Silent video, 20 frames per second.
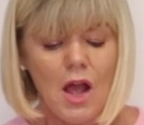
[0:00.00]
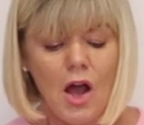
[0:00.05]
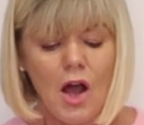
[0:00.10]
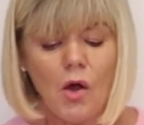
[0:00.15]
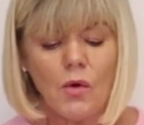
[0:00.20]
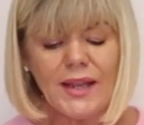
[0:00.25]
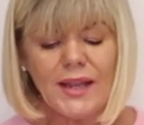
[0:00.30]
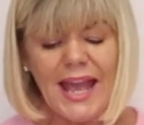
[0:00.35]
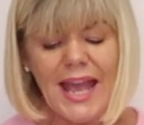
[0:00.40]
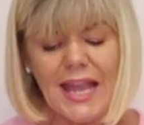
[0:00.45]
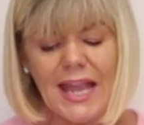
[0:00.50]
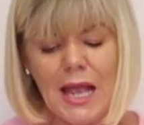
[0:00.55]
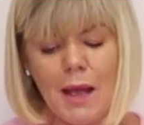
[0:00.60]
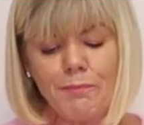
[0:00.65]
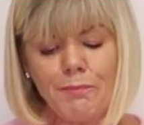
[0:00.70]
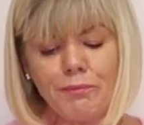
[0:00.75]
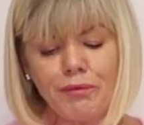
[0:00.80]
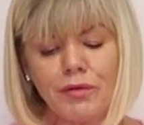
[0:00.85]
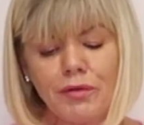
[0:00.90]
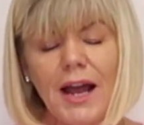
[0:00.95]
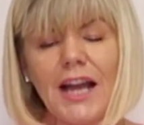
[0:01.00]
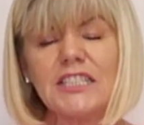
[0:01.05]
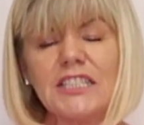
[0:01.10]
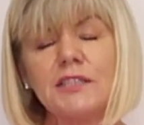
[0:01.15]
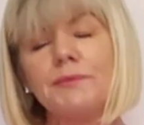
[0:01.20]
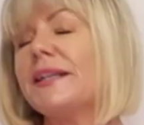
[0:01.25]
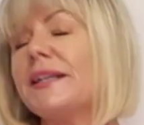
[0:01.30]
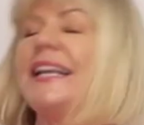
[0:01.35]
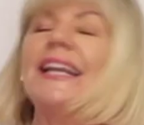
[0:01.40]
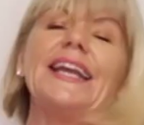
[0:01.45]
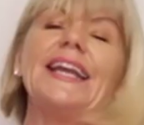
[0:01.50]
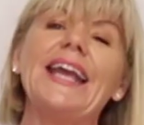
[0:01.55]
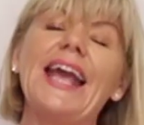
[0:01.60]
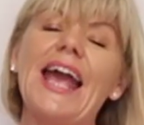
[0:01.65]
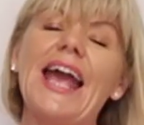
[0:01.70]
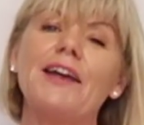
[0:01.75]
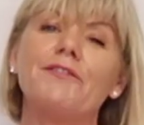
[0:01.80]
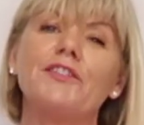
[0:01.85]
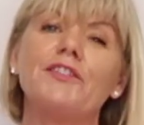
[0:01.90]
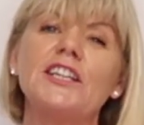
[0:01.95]
Okay, approximately
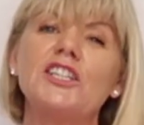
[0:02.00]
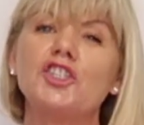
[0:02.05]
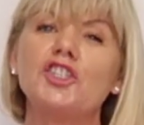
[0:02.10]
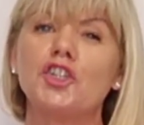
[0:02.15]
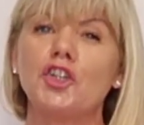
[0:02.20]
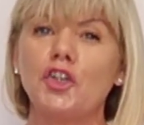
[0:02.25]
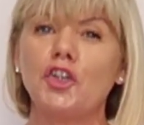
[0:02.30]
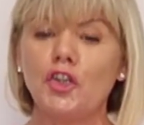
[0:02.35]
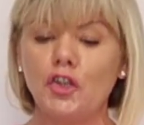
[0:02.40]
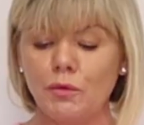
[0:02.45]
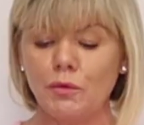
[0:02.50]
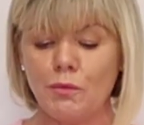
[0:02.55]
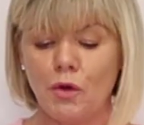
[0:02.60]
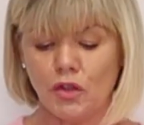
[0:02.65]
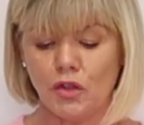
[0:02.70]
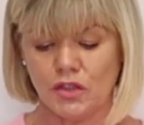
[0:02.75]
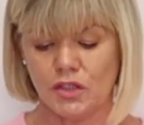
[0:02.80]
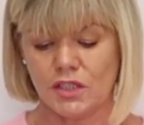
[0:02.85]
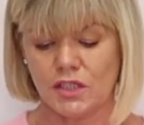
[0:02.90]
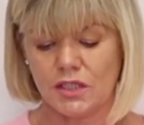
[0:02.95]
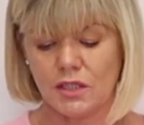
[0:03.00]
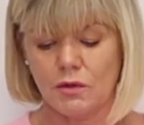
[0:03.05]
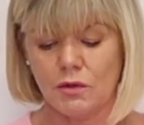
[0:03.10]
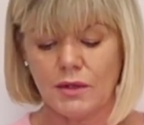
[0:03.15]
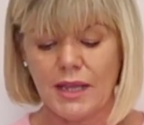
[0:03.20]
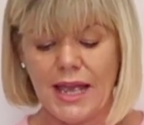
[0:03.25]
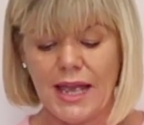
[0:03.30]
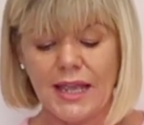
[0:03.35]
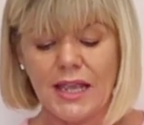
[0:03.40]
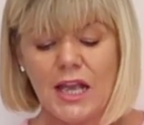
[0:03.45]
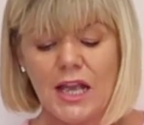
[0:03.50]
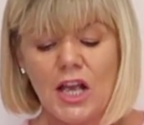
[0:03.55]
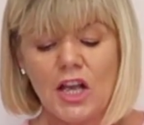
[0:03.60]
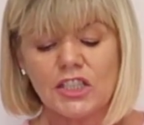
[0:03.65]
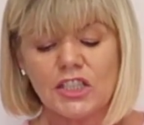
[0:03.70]
every 2 months, okay?